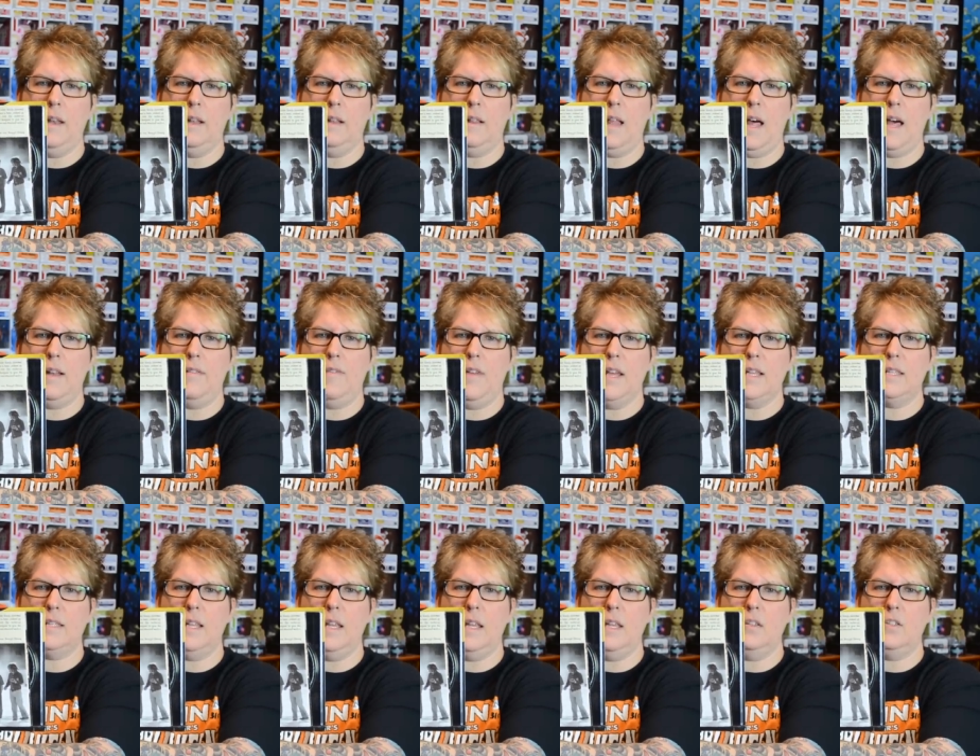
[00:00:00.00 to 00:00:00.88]
A lot of
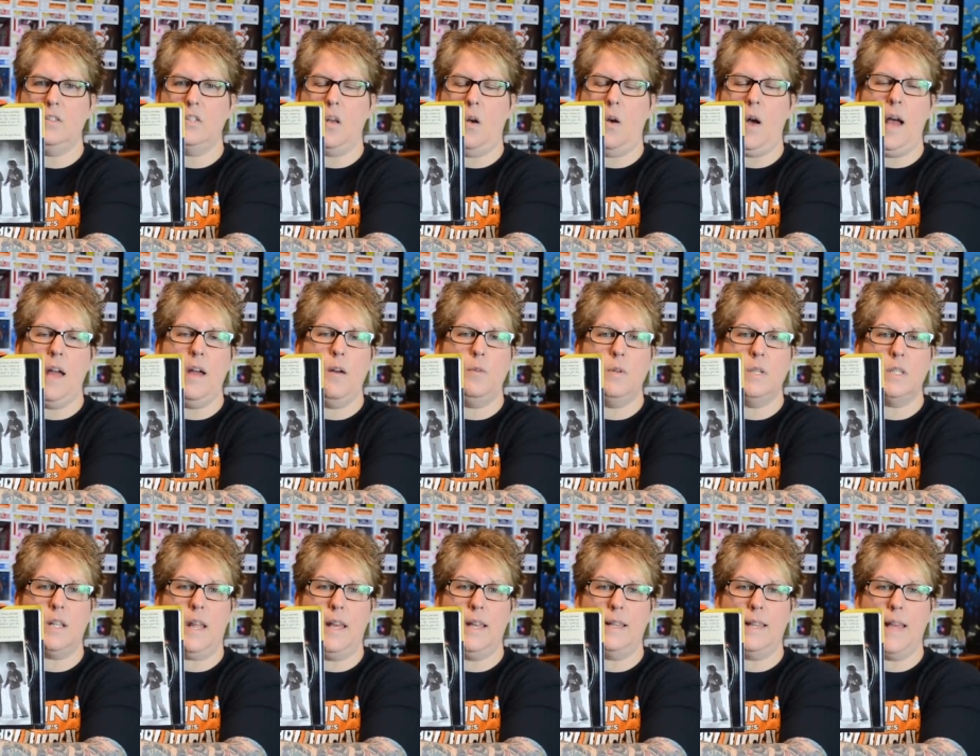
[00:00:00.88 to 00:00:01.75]
essays. So I
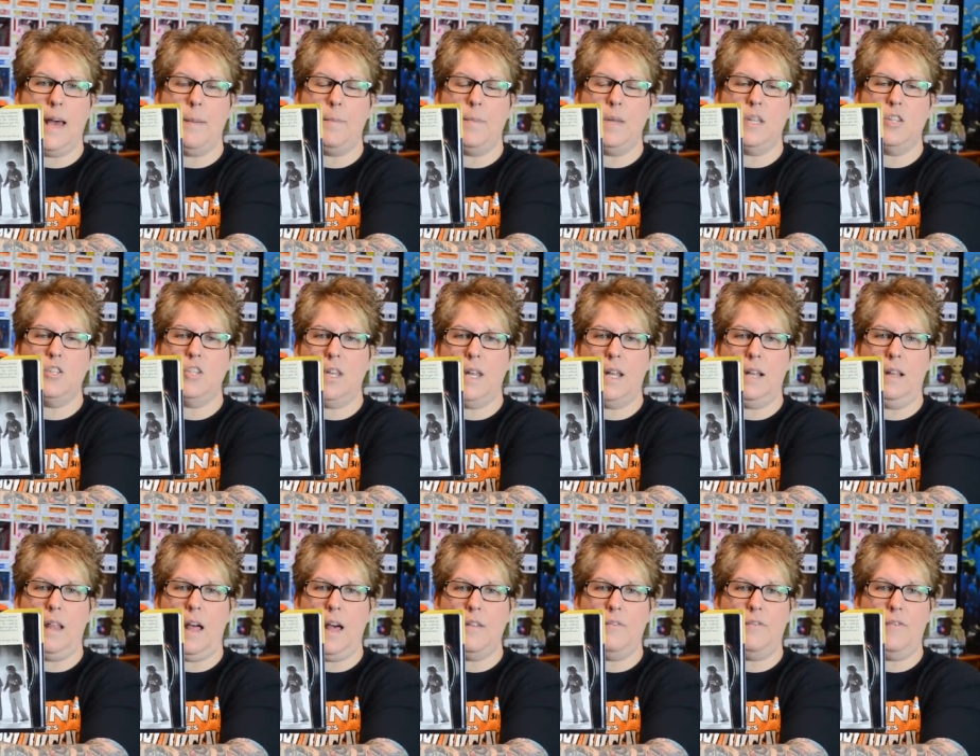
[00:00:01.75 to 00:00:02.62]
always like that because you get a
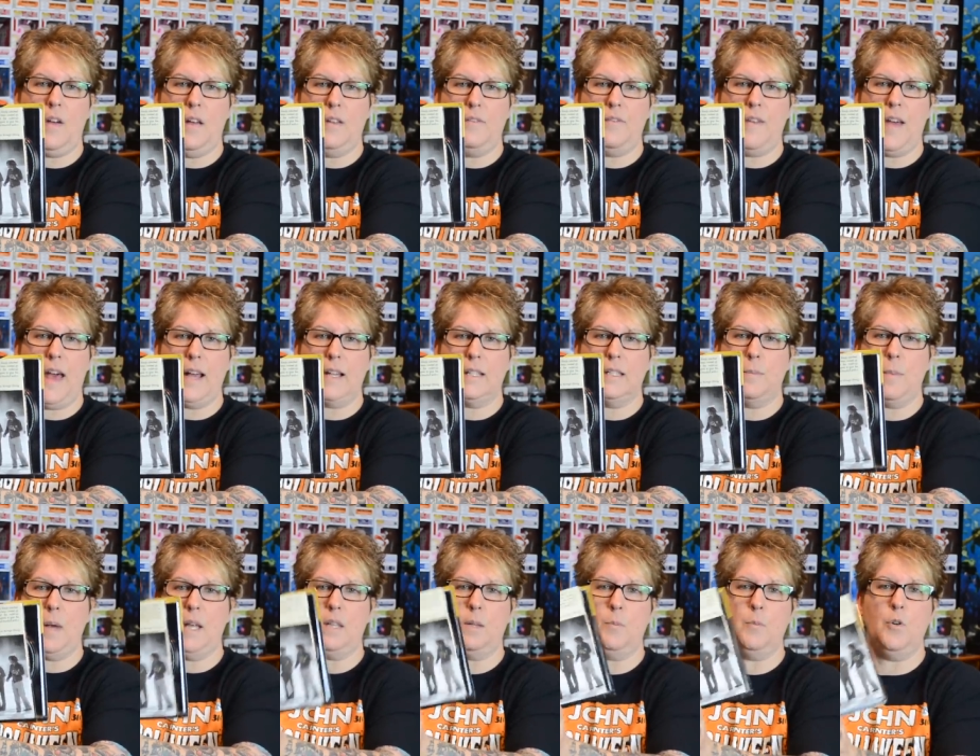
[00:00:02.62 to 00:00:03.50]
lot of fun facts
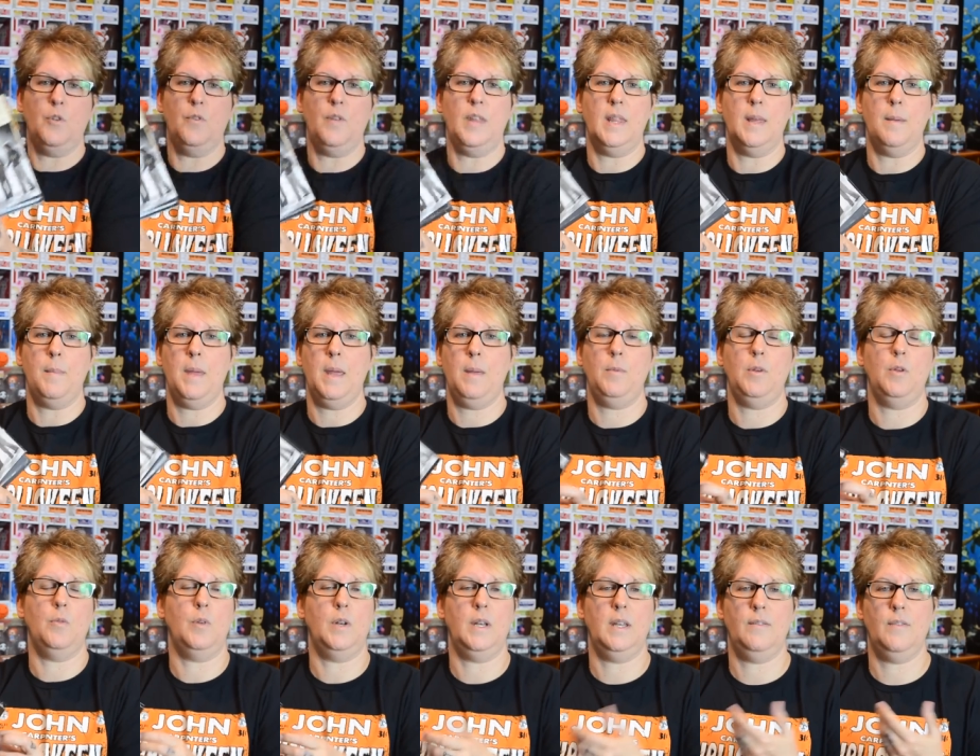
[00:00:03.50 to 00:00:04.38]
about the movie that maybe
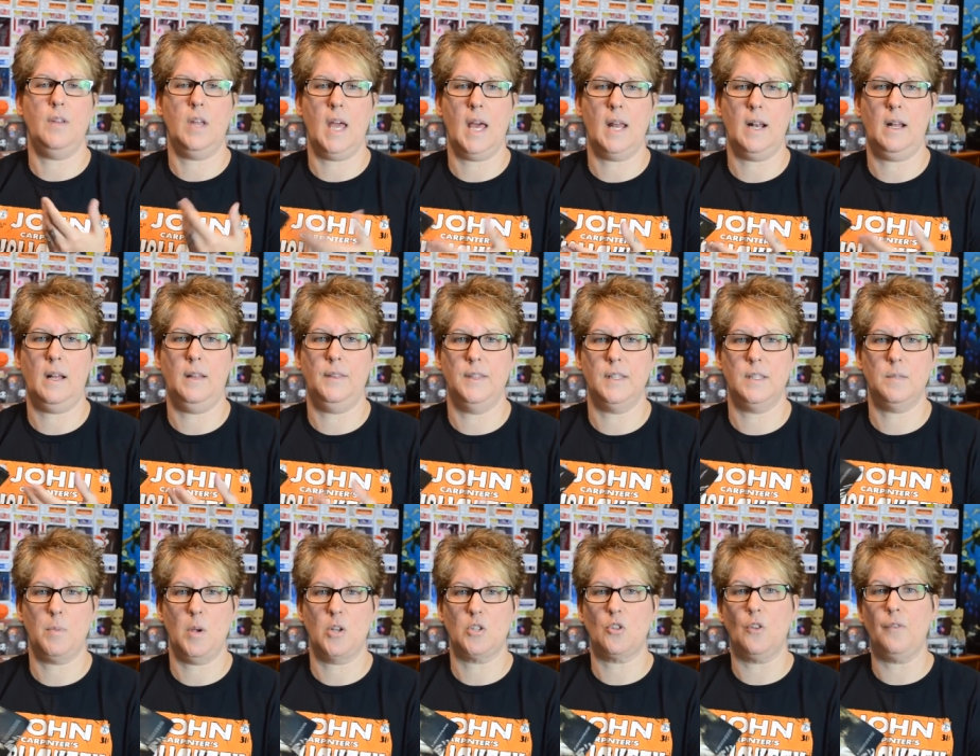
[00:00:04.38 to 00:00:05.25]
you wouldn't even get on the
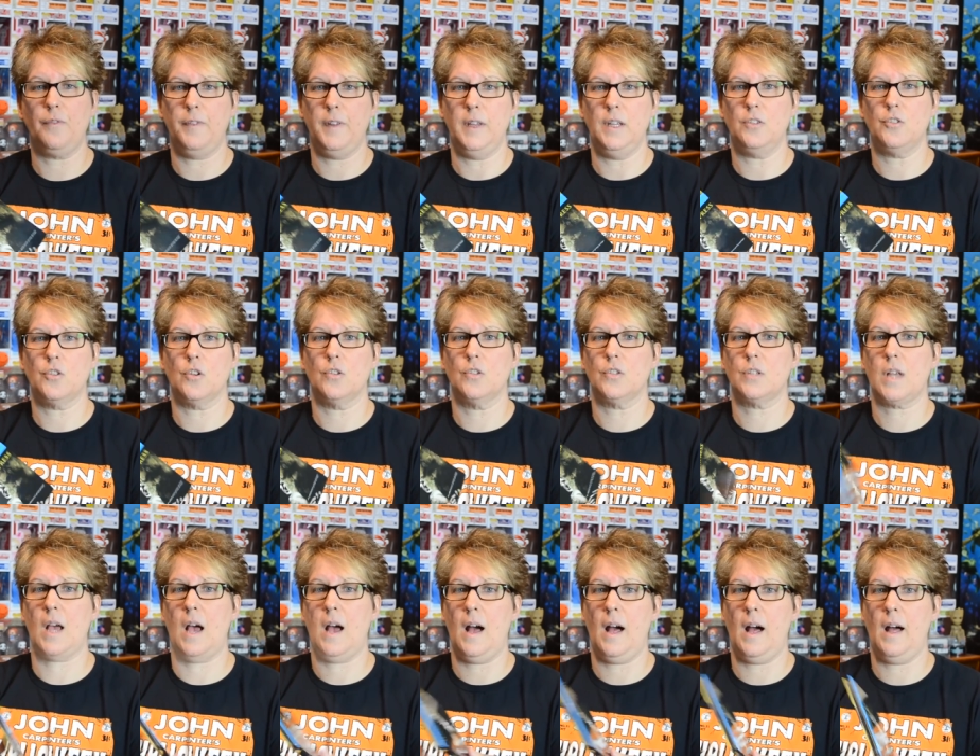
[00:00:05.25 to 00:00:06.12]
special features
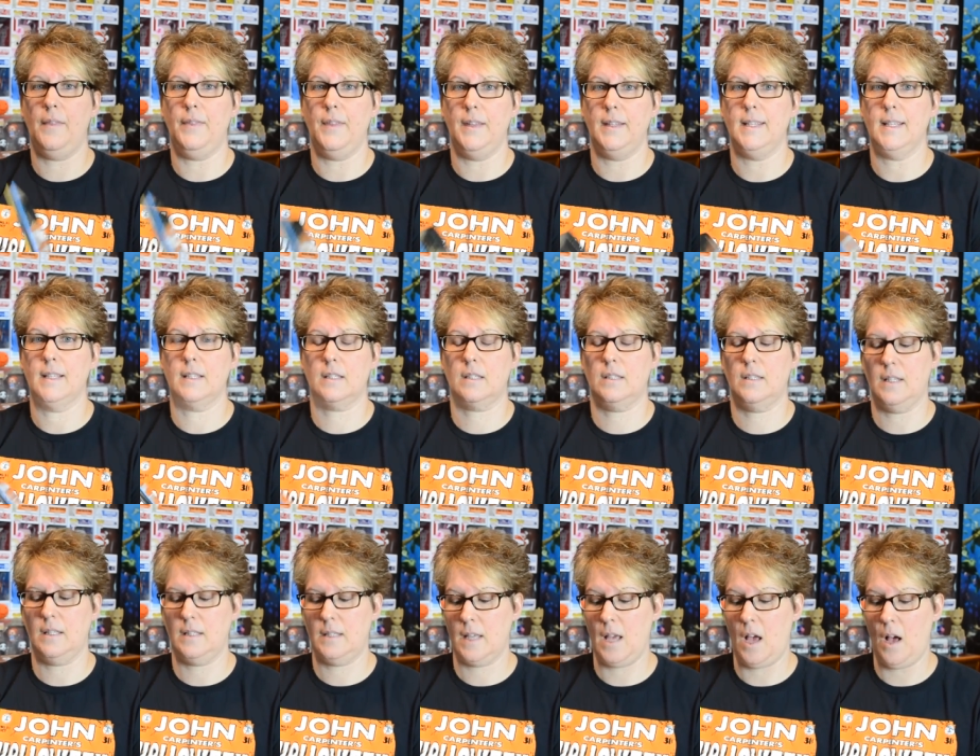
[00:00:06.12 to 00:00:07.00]
on the discs
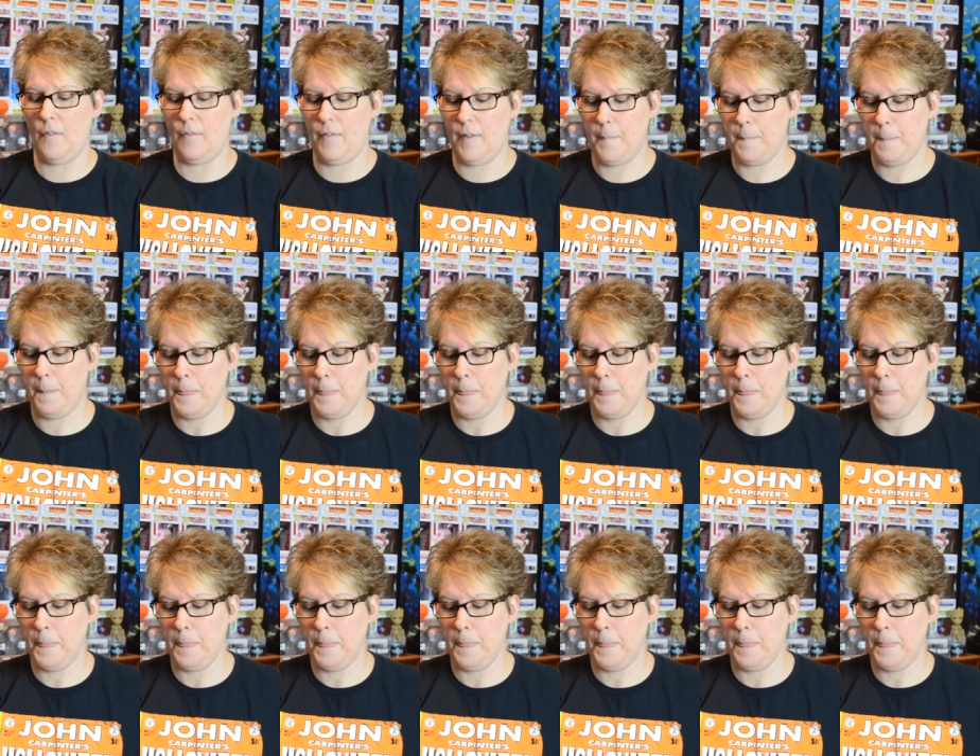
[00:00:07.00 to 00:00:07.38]
itself.